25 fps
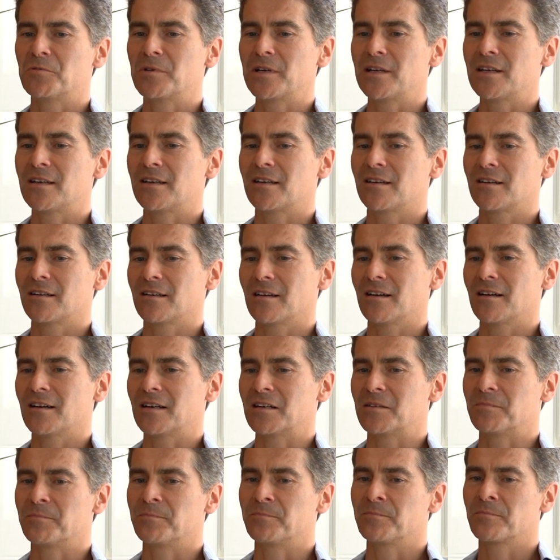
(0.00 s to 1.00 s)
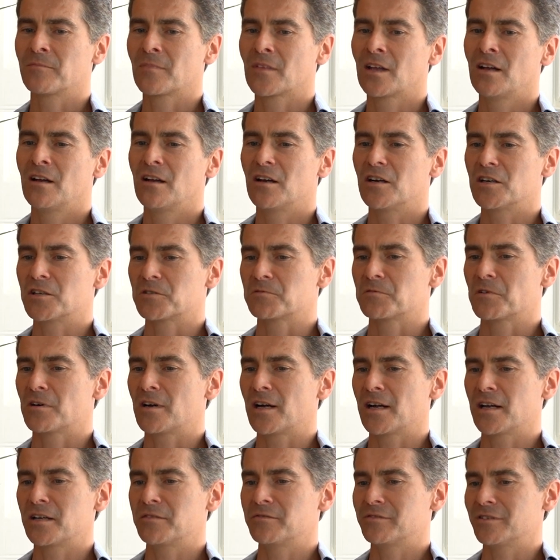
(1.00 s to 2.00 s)
week
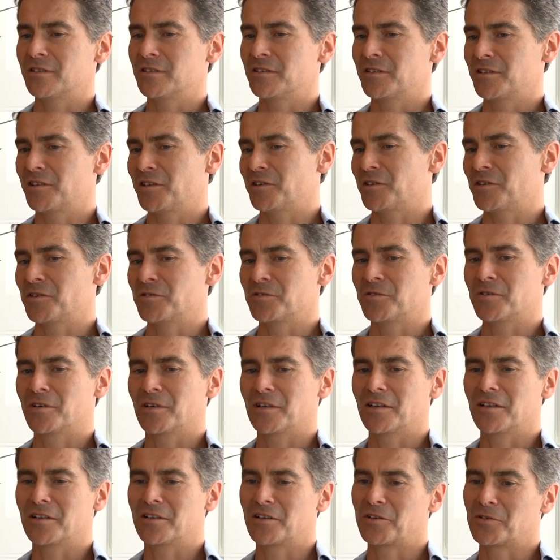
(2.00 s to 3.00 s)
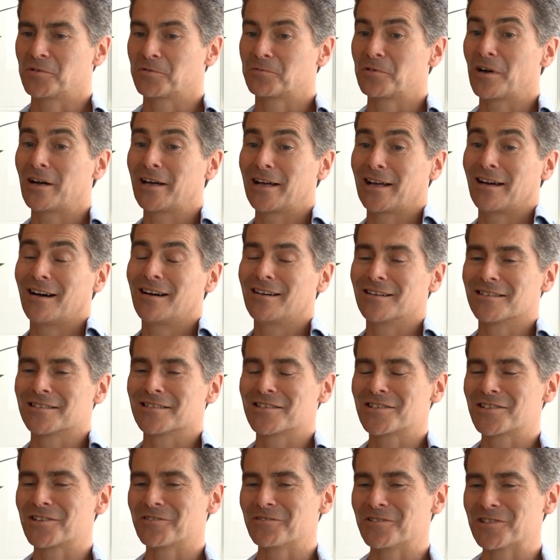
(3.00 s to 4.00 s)
arrive at the right
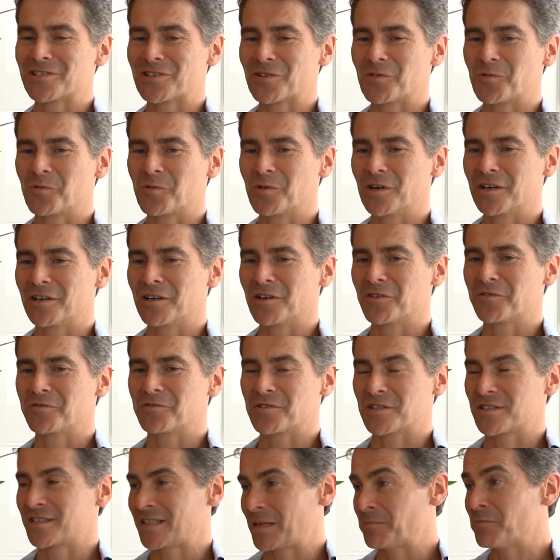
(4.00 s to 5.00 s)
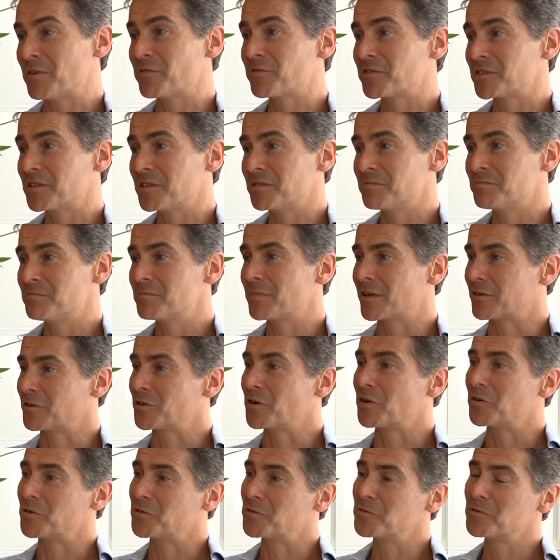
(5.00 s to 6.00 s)
answer, as it were, for some of them, but
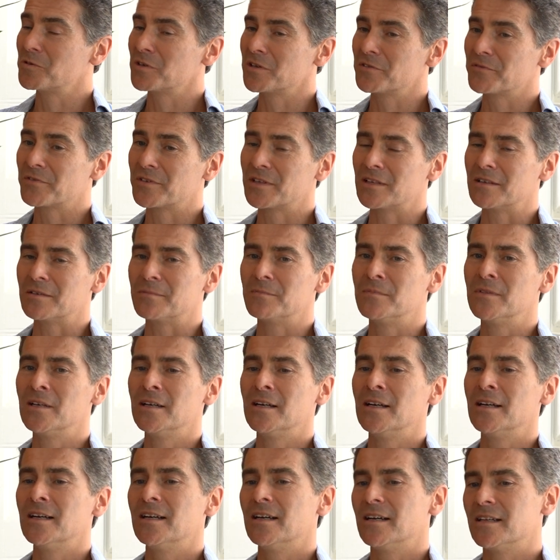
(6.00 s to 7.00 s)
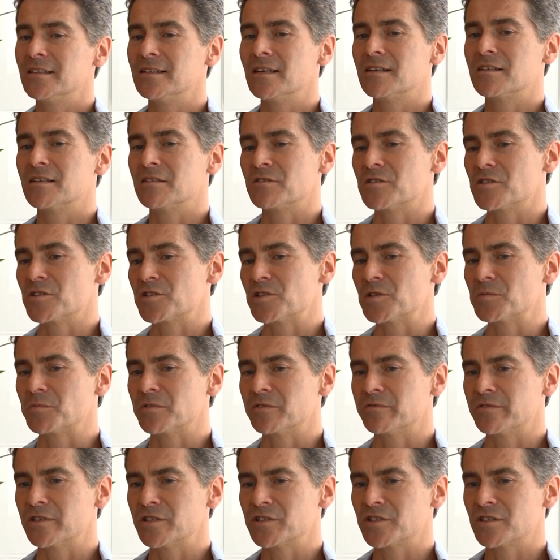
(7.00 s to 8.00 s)
not all of them. And then in the
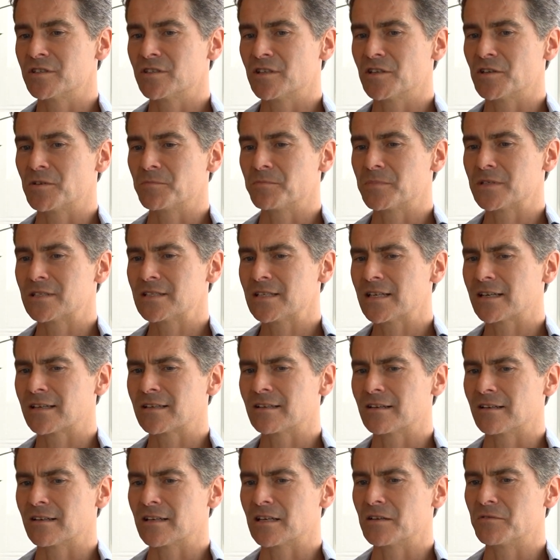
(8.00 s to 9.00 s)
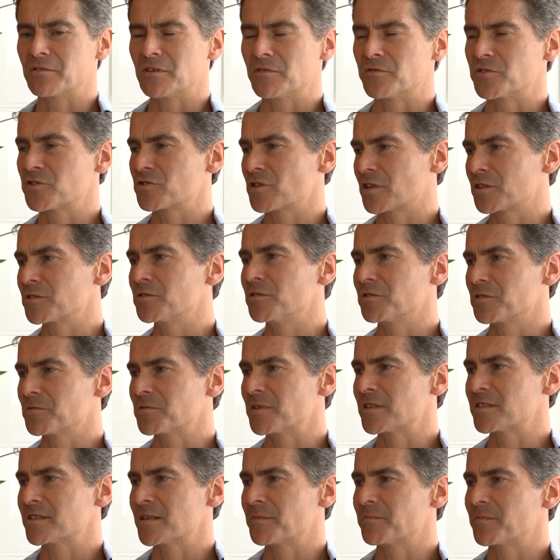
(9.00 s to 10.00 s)
supervision, particularly if you've struggled
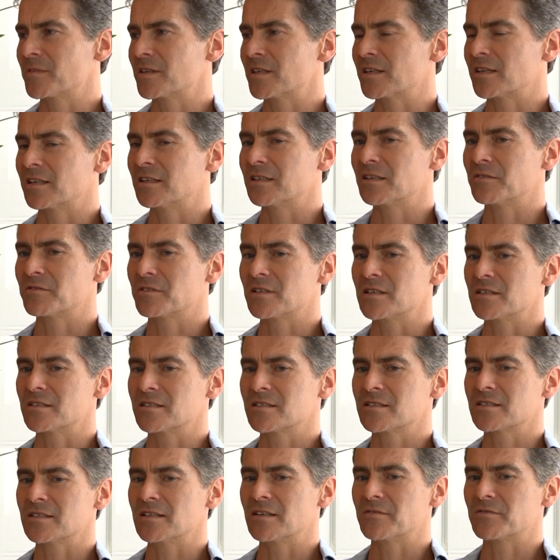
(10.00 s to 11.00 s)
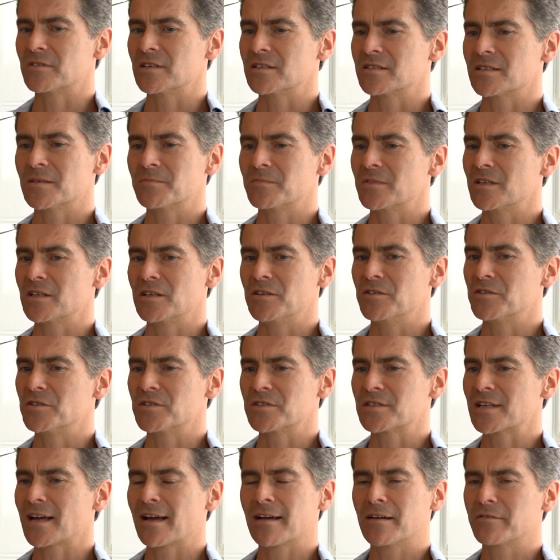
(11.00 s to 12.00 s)
with something, and if there's something you
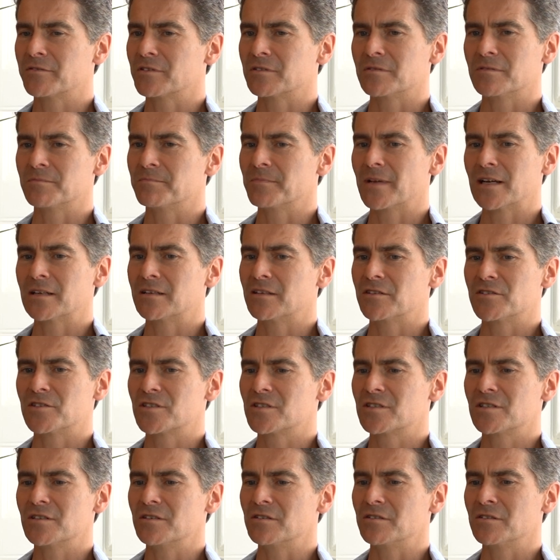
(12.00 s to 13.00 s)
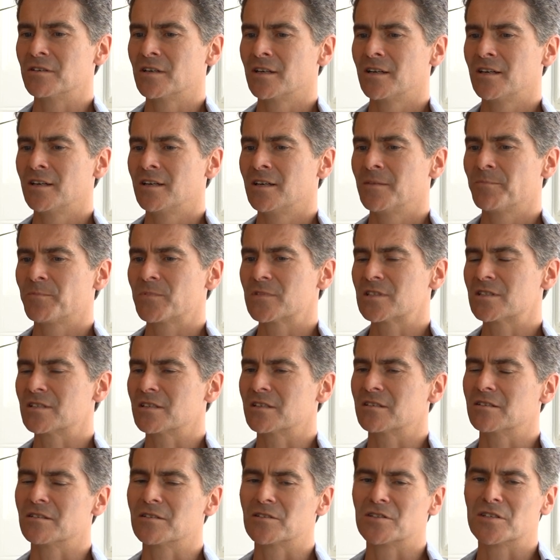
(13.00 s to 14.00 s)
just haven't managed to
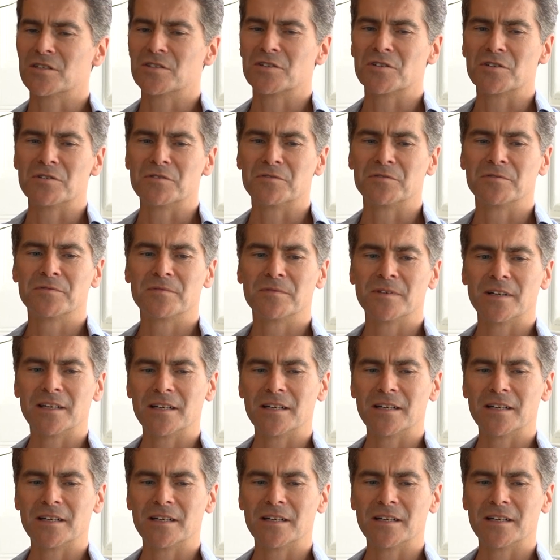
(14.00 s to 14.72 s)
sort of